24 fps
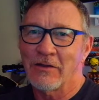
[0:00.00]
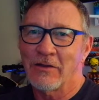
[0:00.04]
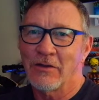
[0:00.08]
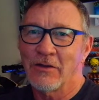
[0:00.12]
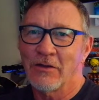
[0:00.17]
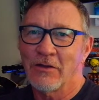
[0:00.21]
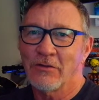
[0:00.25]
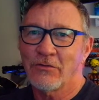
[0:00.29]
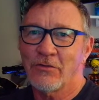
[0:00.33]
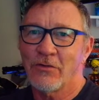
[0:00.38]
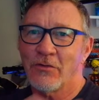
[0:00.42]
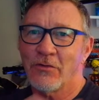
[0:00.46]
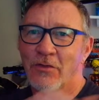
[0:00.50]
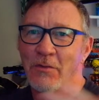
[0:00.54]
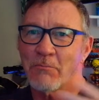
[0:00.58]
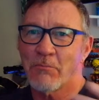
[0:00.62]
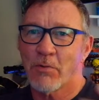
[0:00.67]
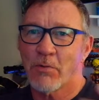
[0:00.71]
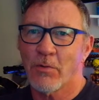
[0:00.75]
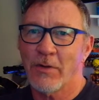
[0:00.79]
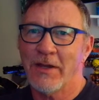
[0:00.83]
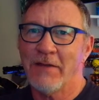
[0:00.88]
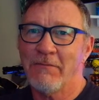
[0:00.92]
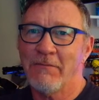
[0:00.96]
to the
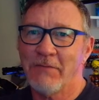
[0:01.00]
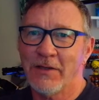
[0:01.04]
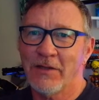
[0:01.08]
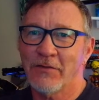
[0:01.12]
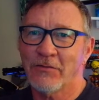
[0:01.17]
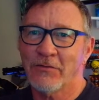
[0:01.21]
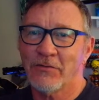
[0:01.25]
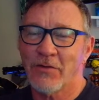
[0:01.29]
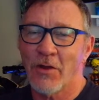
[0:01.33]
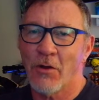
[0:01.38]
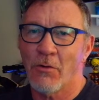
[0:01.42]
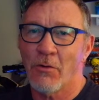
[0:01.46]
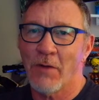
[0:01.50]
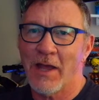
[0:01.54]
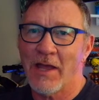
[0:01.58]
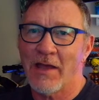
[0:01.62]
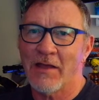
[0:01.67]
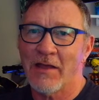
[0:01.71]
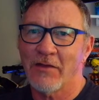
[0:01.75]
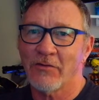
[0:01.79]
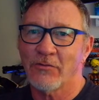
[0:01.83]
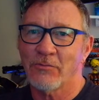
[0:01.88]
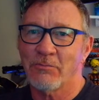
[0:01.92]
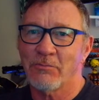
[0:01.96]
previous
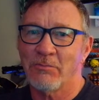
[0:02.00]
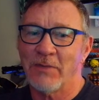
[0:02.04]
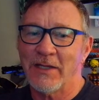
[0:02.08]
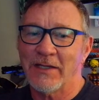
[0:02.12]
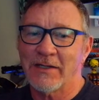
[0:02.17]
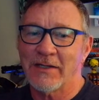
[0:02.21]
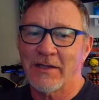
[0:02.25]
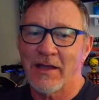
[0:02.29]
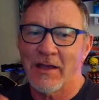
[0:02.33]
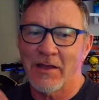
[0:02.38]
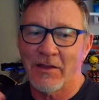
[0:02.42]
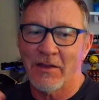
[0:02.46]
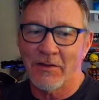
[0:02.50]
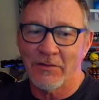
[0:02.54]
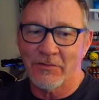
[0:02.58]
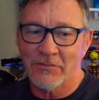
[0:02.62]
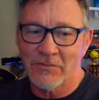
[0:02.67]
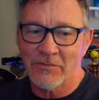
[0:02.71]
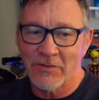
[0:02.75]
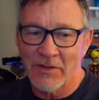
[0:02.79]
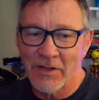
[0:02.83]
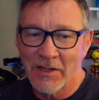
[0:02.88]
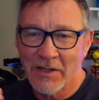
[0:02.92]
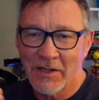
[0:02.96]
OS because
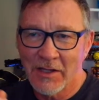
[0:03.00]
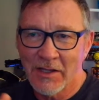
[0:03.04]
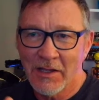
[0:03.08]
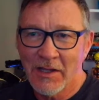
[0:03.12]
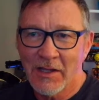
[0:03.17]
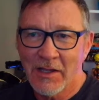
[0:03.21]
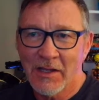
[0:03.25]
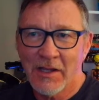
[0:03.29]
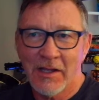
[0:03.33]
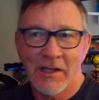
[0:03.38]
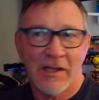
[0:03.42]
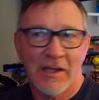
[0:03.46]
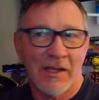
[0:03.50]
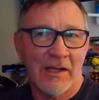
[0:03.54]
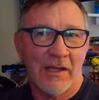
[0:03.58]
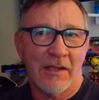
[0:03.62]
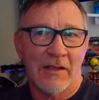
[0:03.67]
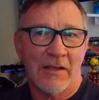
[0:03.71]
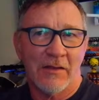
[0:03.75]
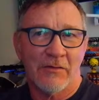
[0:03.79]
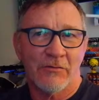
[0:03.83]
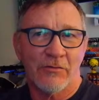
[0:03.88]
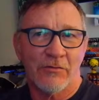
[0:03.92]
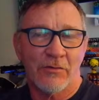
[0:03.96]

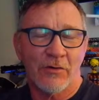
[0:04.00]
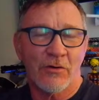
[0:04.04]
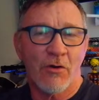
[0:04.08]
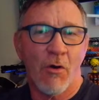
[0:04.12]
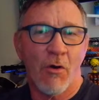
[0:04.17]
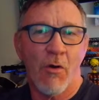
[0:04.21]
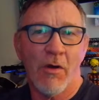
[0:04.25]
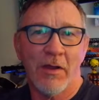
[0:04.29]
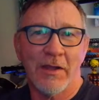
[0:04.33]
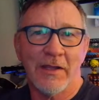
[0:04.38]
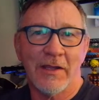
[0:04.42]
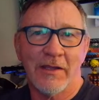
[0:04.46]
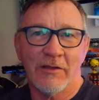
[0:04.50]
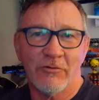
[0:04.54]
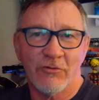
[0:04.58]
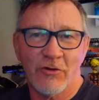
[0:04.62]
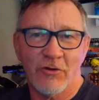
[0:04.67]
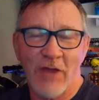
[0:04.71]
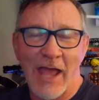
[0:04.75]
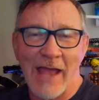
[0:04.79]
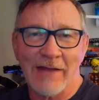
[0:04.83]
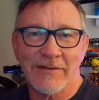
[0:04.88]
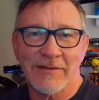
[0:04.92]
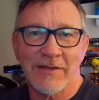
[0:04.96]
Sequoia
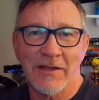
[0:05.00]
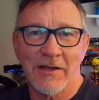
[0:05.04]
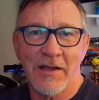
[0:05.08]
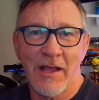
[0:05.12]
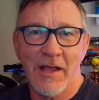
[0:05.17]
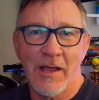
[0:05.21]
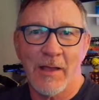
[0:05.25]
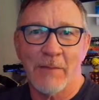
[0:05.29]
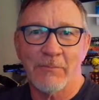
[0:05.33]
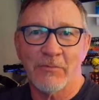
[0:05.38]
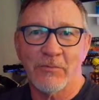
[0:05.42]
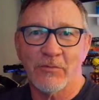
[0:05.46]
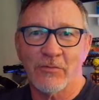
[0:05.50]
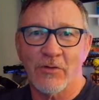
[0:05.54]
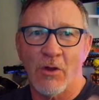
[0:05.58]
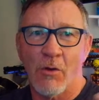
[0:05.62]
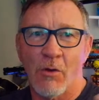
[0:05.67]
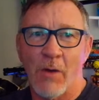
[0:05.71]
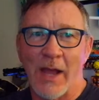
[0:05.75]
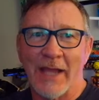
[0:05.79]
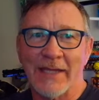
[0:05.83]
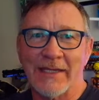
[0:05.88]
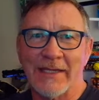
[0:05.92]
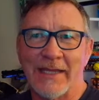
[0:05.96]
jacked it up, so
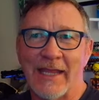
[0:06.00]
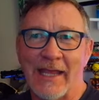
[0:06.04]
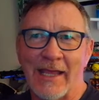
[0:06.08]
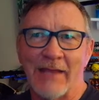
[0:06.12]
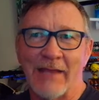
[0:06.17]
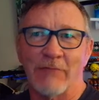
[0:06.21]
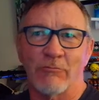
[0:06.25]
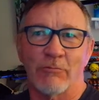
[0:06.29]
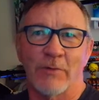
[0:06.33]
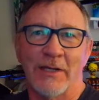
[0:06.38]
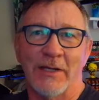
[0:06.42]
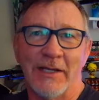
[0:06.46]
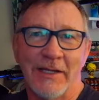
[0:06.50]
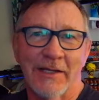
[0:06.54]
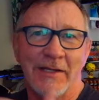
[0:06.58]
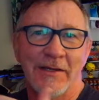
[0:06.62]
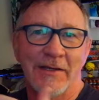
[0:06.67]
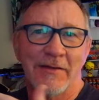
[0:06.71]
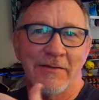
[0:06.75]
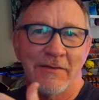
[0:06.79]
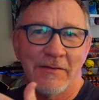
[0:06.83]
I can't read